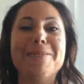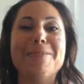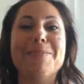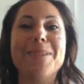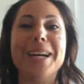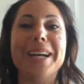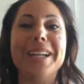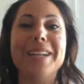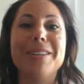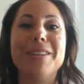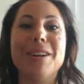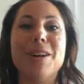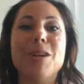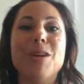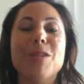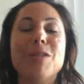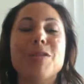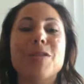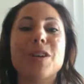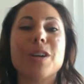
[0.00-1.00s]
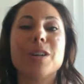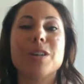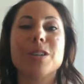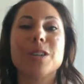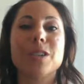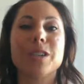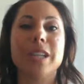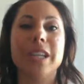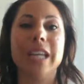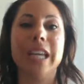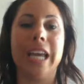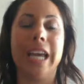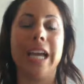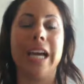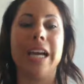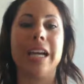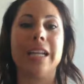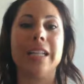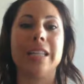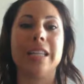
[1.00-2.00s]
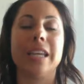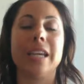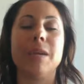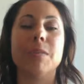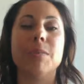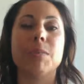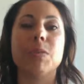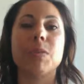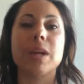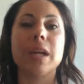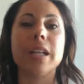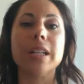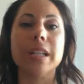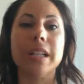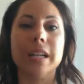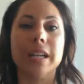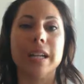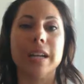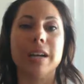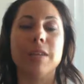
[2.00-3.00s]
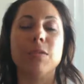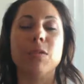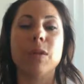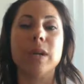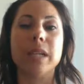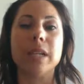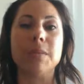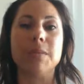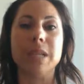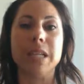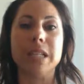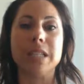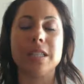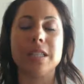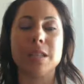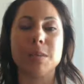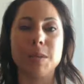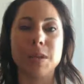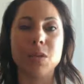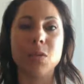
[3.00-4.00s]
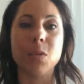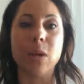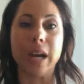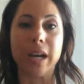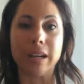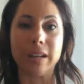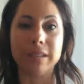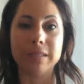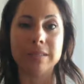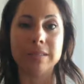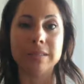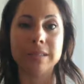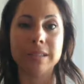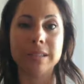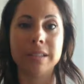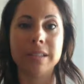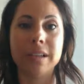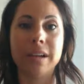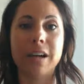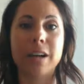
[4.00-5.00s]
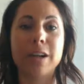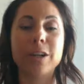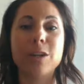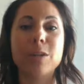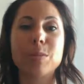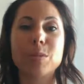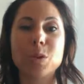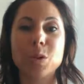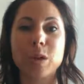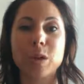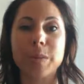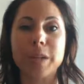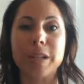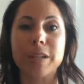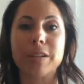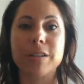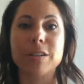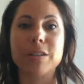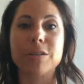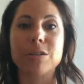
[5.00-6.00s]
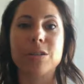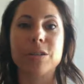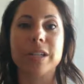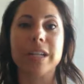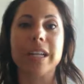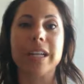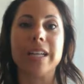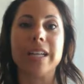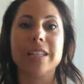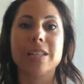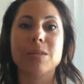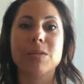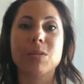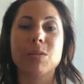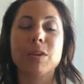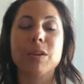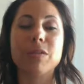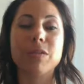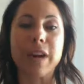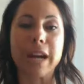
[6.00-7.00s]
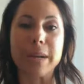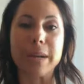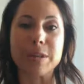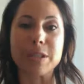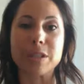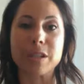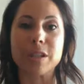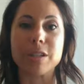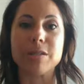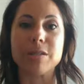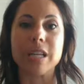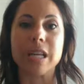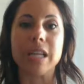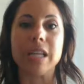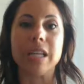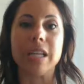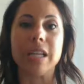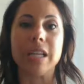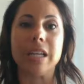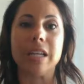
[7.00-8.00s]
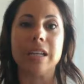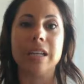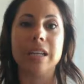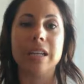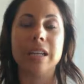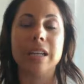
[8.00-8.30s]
But overall, looking at the umbrella of what it means to be well. Are you absorbing your nutrients? What vitamins are you taking?